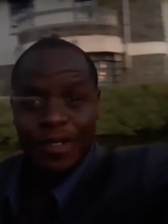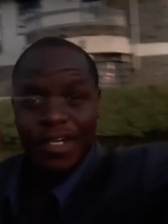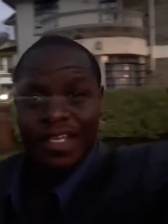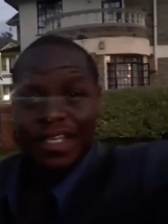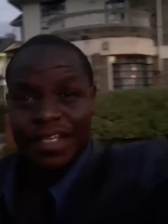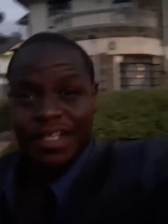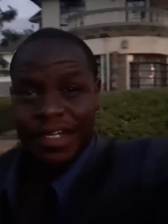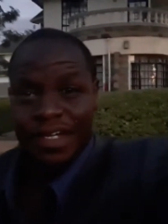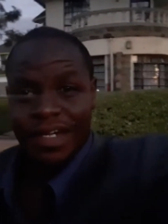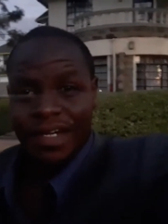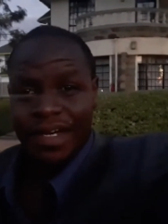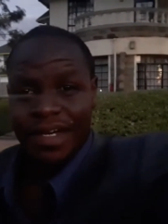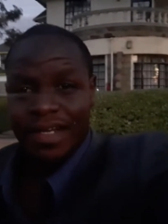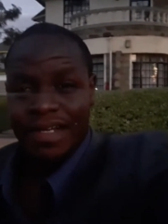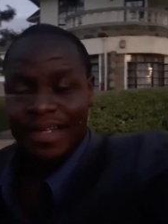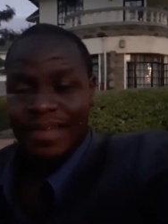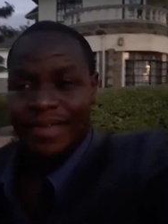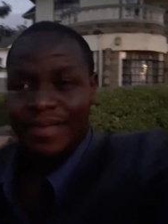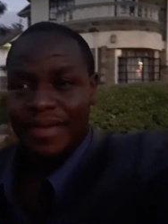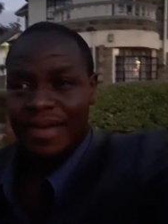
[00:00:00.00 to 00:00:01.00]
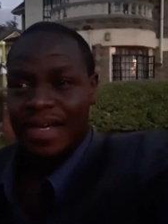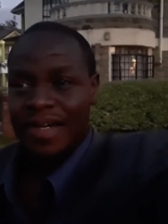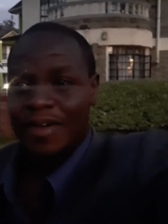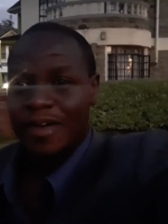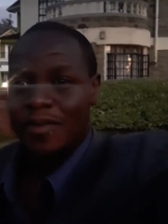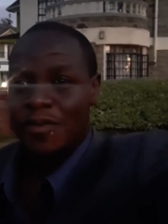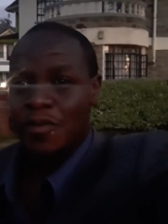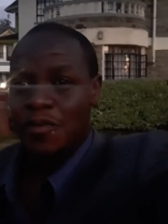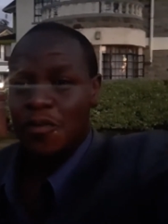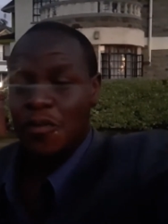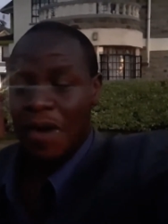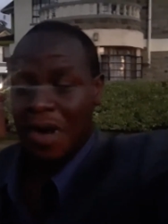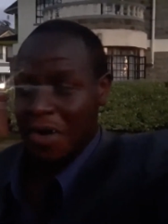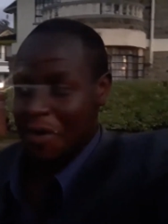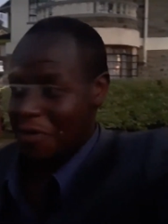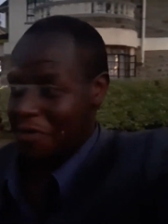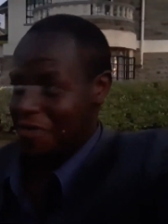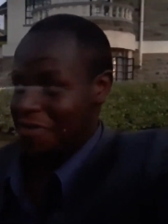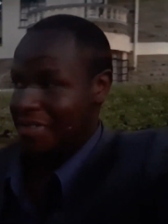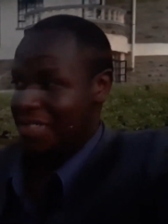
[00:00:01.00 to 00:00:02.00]
we're here
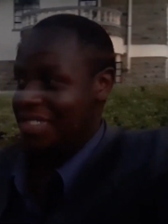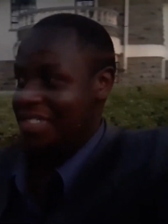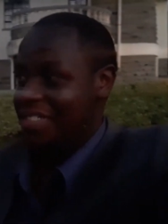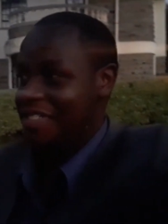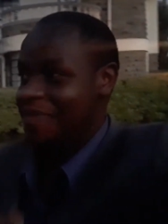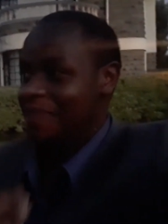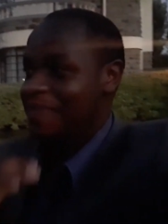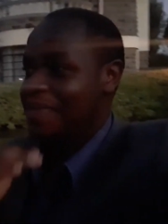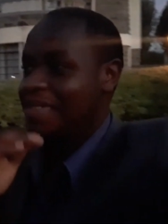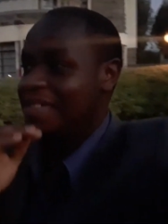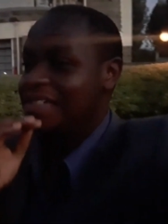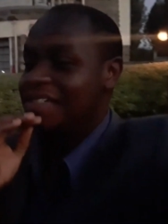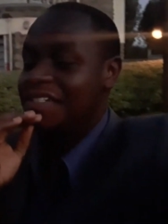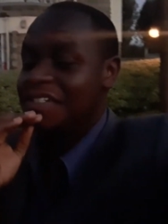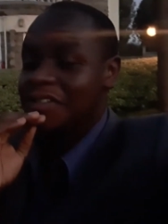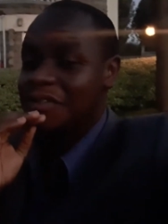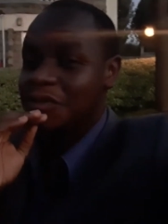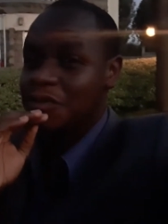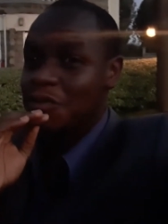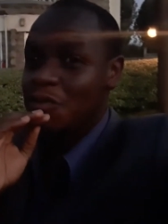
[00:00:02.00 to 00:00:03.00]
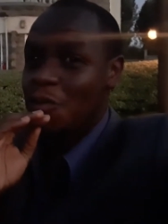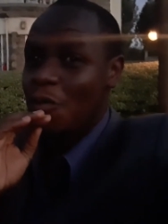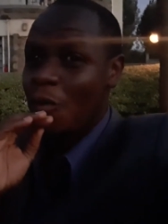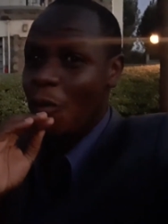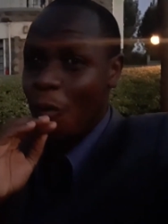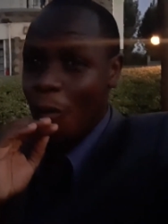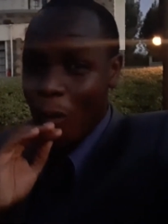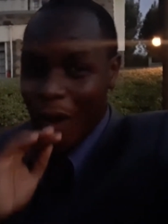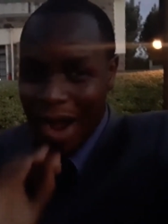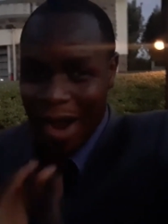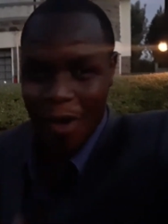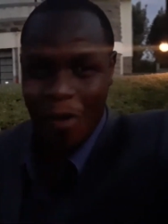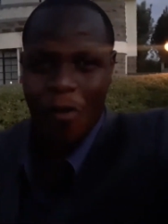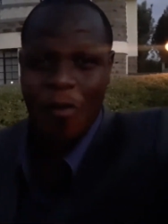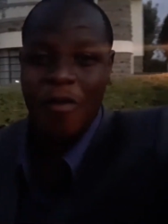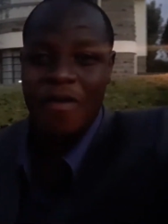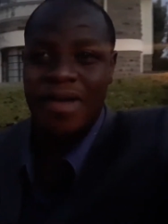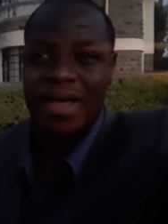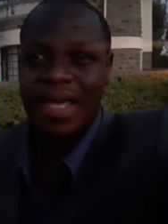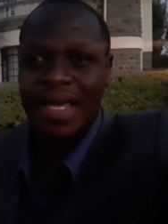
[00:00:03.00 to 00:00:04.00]
wow this place is wow
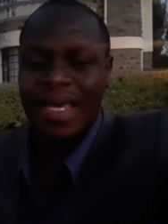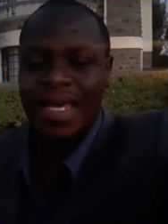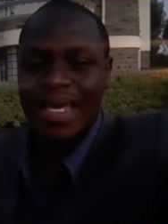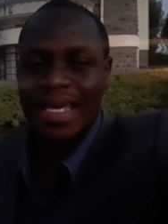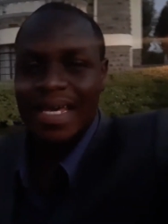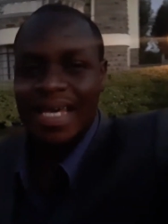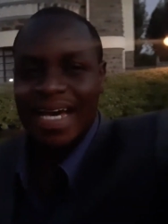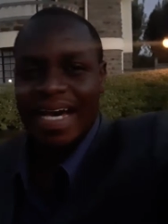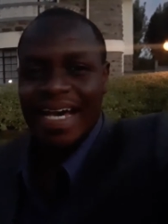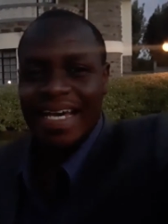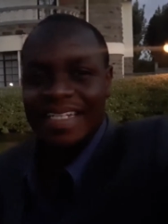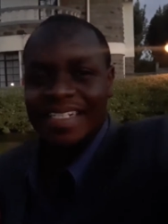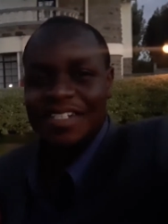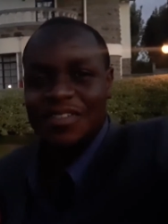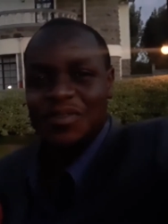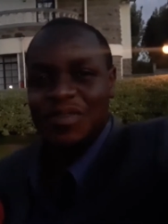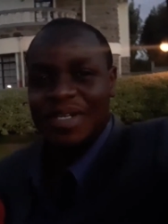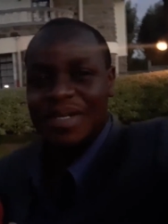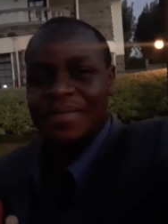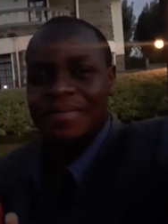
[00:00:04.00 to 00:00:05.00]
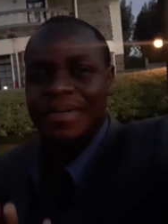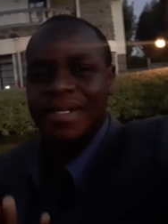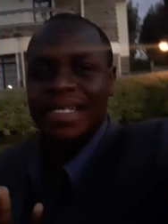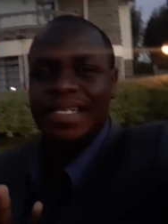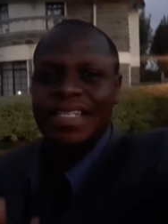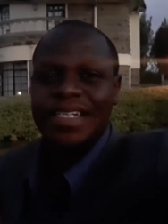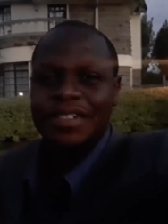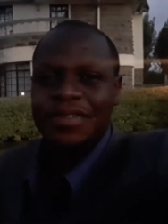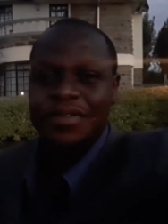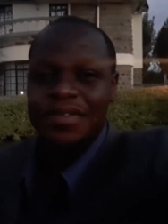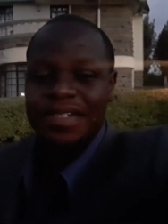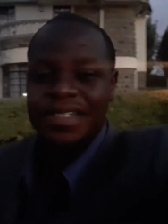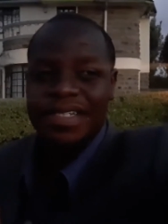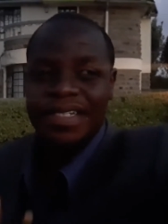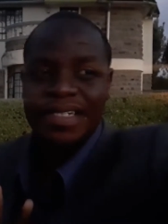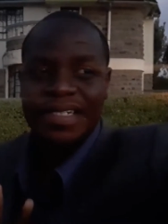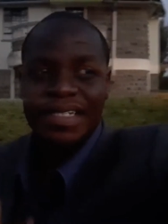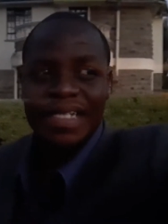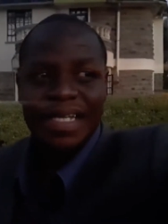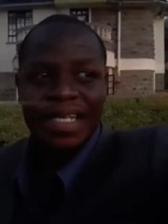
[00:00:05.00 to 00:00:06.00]
i need to come back here during
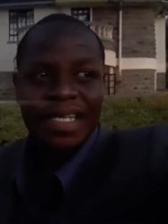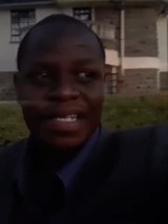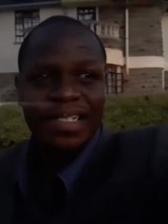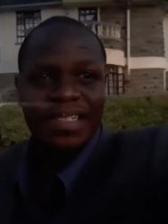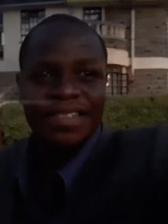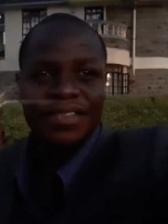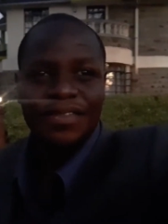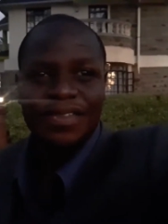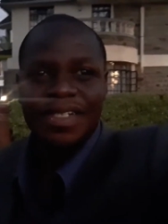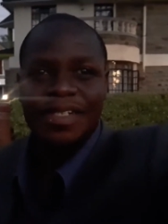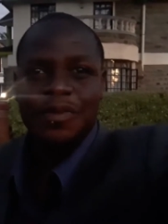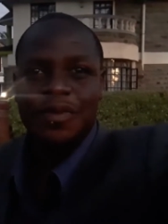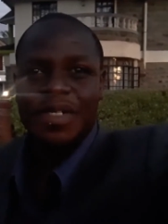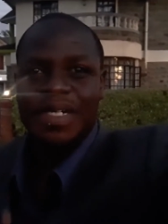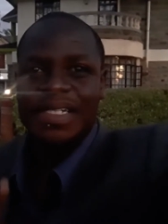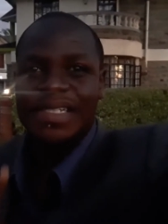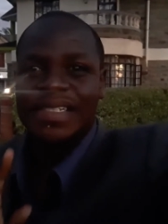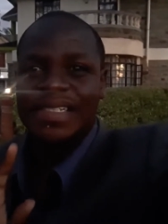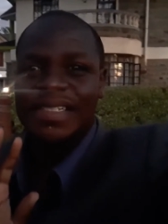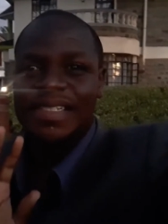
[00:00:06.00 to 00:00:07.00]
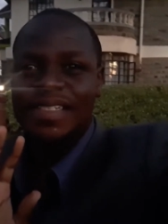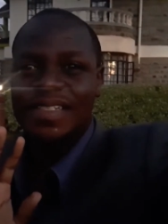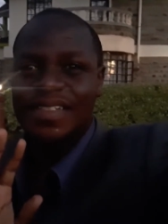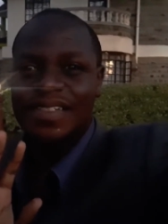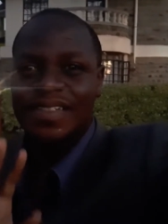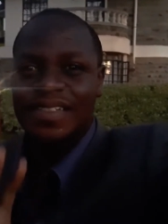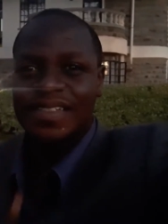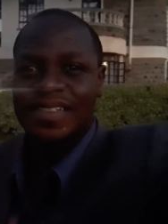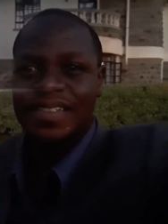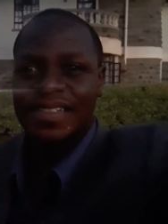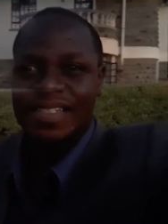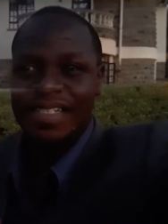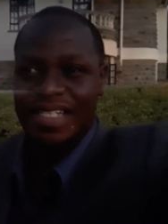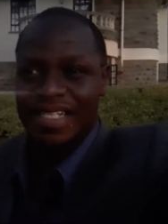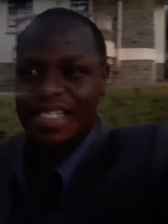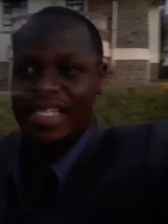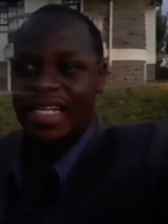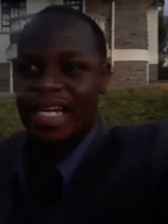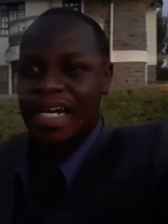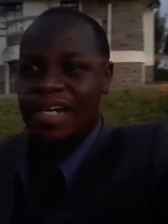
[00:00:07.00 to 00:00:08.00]
the day so that we can
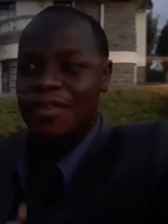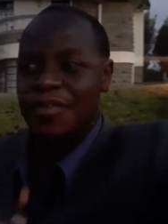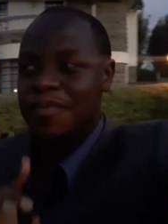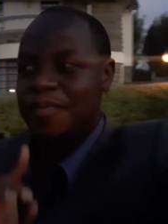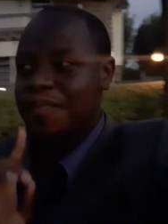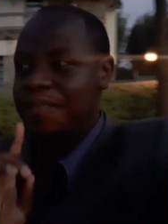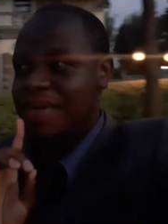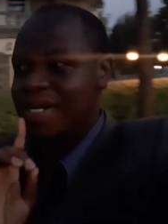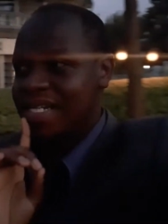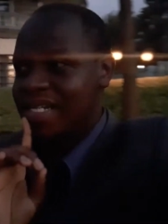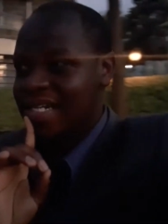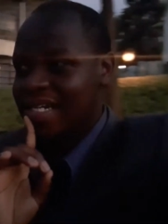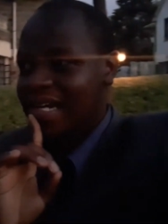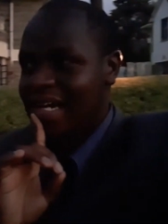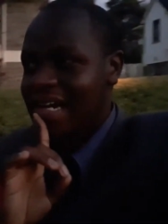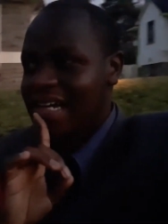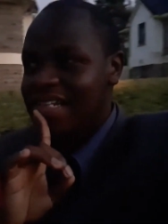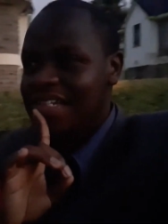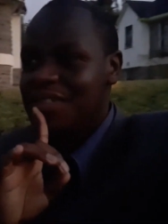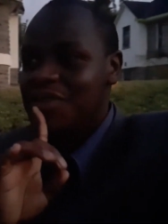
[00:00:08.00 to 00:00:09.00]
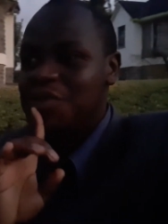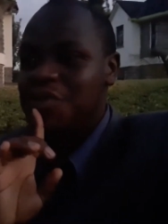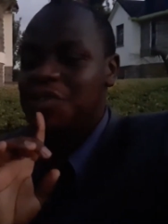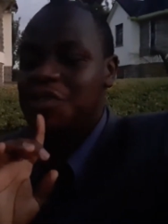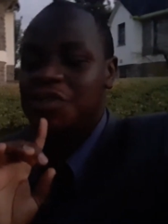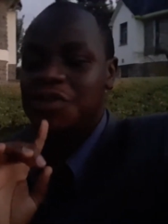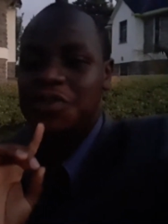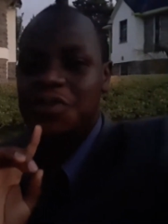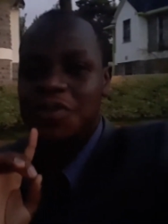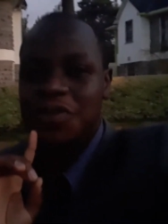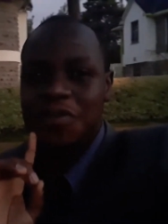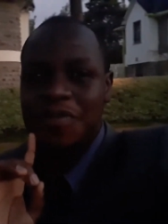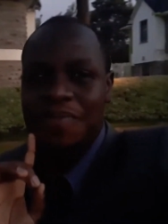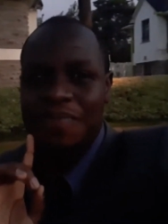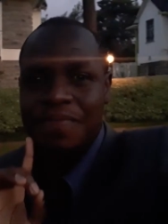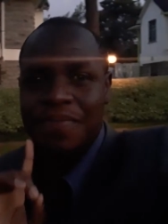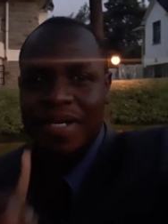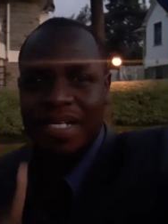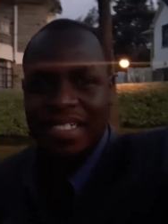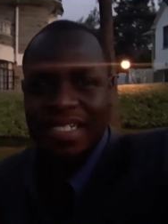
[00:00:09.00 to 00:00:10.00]
see better i need to show you
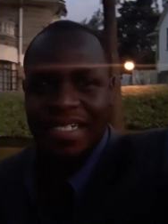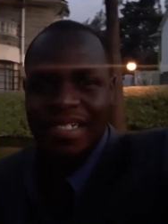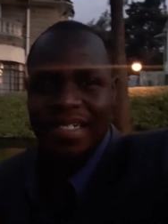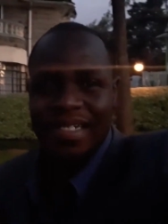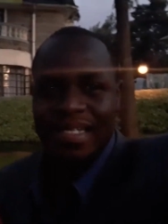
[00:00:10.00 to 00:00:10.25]
better